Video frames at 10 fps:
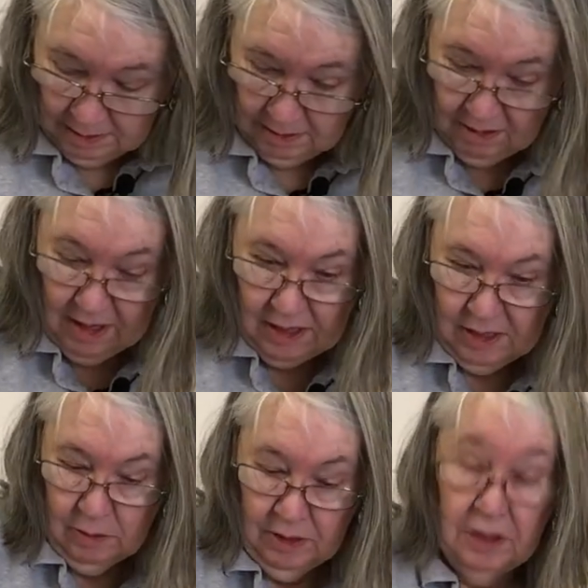All right,
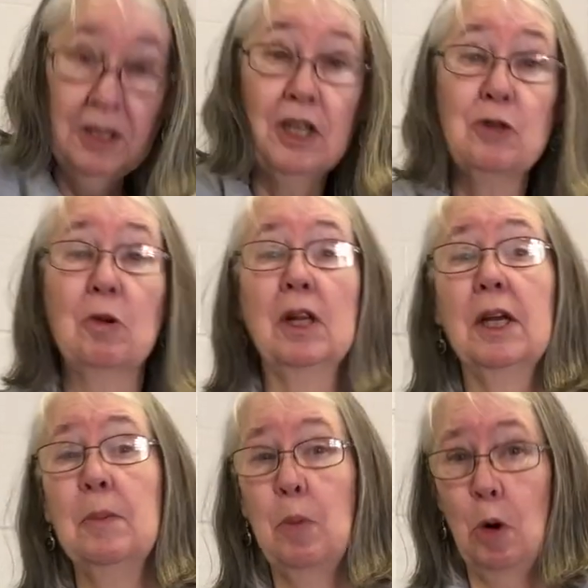this is
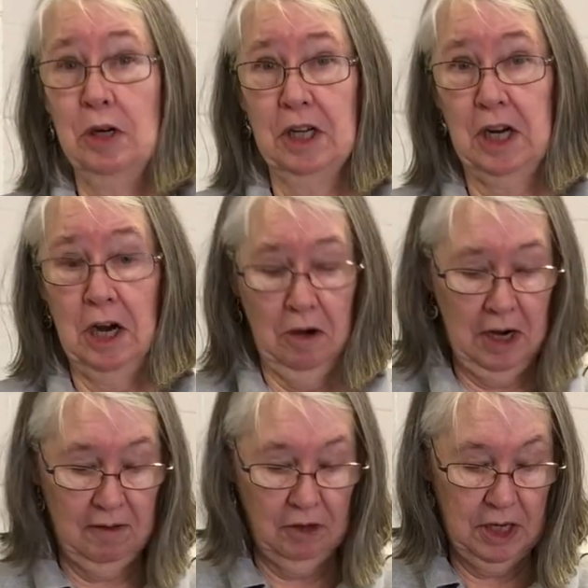really important to
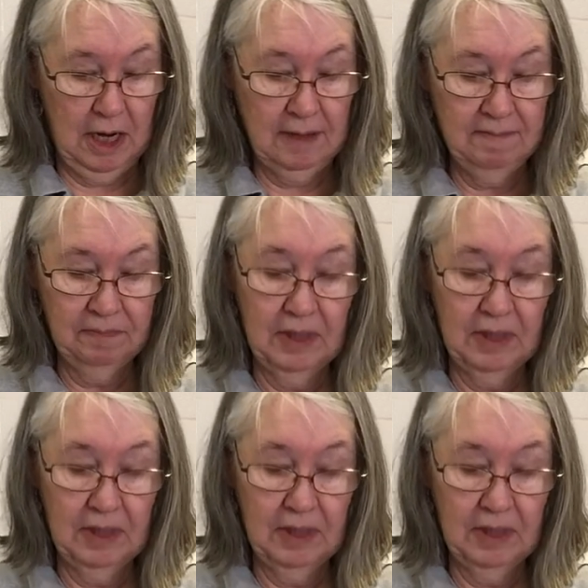carry every day.